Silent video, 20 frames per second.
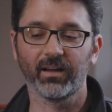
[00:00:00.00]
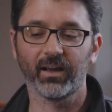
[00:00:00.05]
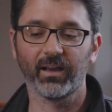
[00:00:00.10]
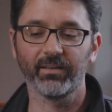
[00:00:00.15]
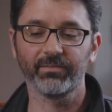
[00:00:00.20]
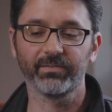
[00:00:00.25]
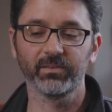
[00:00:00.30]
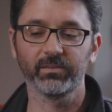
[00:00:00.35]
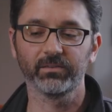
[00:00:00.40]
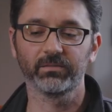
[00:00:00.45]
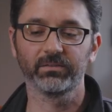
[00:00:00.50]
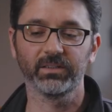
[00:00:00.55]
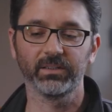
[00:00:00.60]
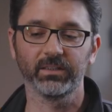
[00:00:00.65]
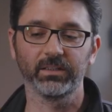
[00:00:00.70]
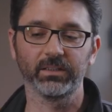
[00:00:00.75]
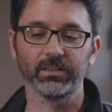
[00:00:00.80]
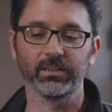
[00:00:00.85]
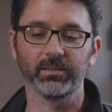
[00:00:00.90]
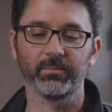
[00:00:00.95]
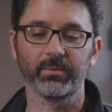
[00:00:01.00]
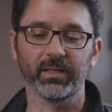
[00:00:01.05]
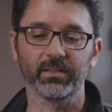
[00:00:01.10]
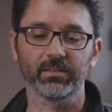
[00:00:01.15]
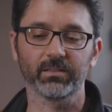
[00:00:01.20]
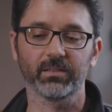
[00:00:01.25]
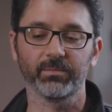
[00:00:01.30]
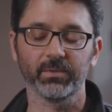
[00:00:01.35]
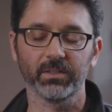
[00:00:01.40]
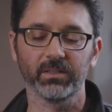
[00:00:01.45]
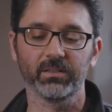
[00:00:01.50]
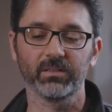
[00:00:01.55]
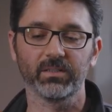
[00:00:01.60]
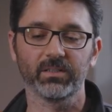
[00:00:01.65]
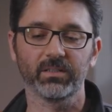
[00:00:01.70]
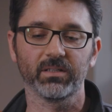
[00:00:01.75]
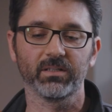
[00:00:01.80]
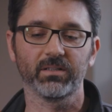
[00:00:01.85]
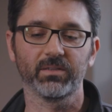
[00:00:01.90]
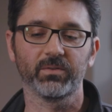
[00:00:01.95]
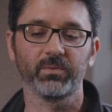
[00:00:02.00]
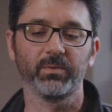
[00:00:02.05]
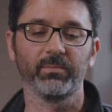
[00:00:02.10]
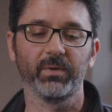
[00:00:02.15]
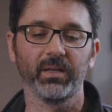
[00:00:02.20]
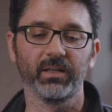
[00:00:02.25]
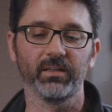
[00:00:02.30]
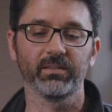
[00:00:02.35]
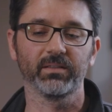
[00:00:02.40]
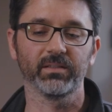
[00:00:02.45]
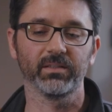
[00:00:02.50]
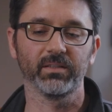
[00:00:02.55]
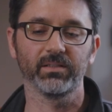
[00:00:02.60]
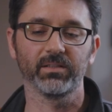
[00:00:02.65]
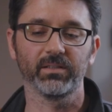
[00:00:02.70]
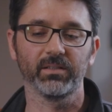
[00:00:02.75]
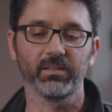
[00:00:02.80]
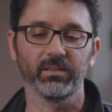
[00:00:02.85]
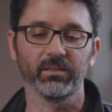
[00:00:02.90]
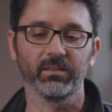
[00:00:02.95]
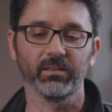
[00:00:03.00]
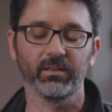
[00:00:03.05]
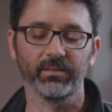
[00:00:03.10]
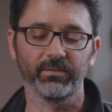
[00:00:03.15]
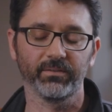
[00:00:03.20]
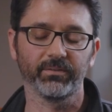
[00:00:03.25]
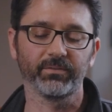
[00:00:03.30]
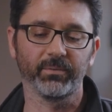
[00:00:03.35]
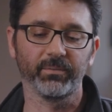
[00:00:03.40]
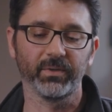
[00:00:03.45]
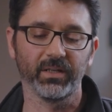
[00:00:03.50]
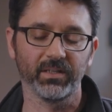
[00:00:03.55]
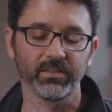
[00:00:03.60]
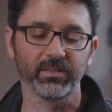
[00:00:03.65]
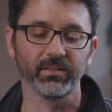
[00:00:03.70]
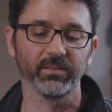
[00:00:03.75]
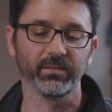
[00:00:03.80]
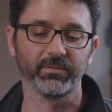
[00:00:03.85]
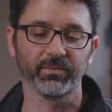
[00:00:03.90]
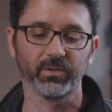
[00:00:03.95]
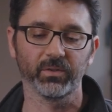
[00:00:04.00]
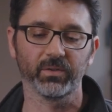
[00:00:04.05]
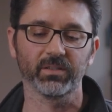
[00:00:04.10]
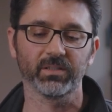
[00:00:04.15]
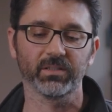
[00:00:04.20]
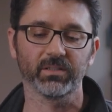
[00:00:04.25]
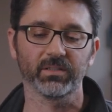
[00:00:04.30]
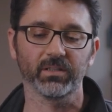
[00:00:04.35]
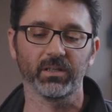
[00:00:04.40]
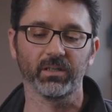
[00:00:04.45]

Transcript: I feel really good about some of the decisions we made as an engineer from an engineering focus.